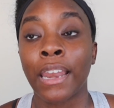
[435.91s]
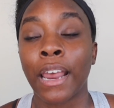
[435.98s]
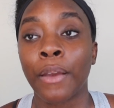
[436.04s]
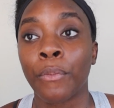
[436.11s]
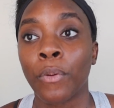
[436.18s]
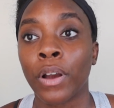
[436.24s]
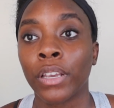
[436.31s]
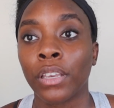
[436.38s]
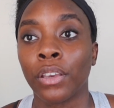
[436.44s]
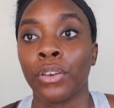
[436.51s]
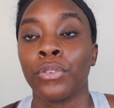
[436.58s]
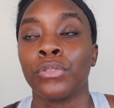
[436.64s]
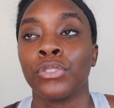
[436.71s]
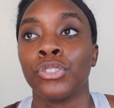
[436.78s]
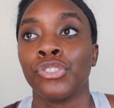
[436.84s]
And I want
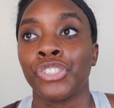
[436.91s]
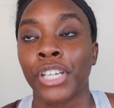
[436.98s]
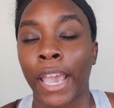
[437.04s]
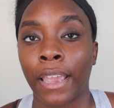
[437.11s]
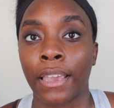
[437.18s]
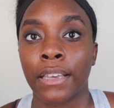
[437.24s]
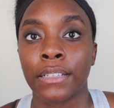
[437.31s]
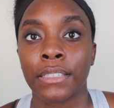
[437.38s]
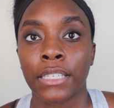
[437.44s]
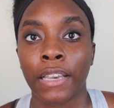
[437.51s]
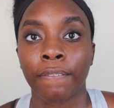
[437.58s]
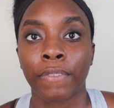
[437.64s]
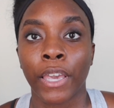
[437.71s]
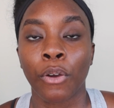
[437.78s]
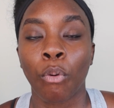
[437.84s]
you to check and see
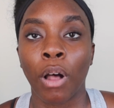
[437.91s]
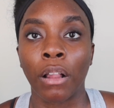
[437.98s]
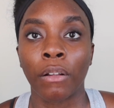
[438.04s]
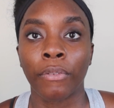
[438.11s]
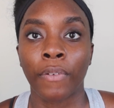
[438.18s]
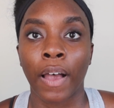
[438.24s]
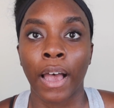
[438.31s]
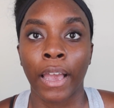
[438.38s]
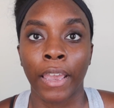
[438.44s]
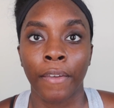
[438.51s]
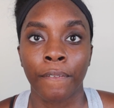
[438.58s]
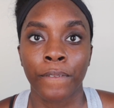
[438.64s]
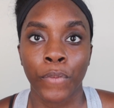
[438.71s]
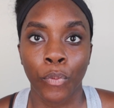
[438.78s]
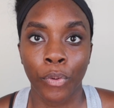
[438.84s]
if they
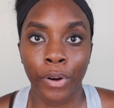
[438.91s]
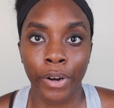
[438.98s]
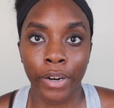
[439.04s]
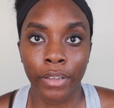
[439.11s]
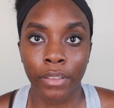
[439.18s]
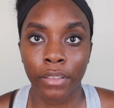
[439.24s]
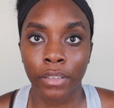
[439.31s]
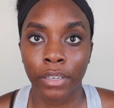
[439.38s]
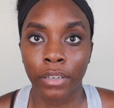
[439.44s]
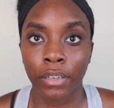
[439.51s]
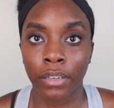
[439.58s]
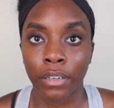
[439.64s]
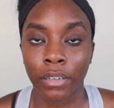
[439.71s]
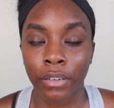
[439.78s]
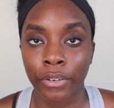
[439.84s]
qualify for
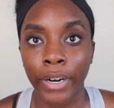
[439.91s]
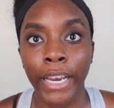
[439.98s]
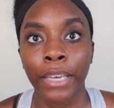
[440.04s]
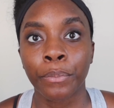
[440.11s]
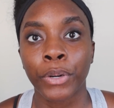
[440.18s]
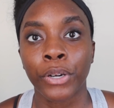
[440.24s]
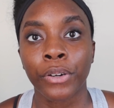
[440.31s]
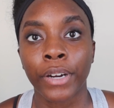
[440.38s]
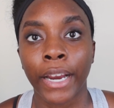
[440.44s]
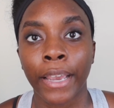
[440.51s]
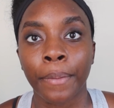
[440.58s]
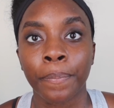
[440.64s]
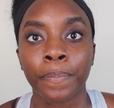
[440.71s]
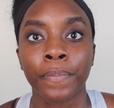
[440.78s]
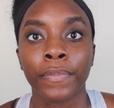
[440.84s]
the grant
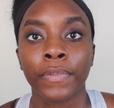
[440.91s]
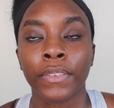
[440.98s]
program.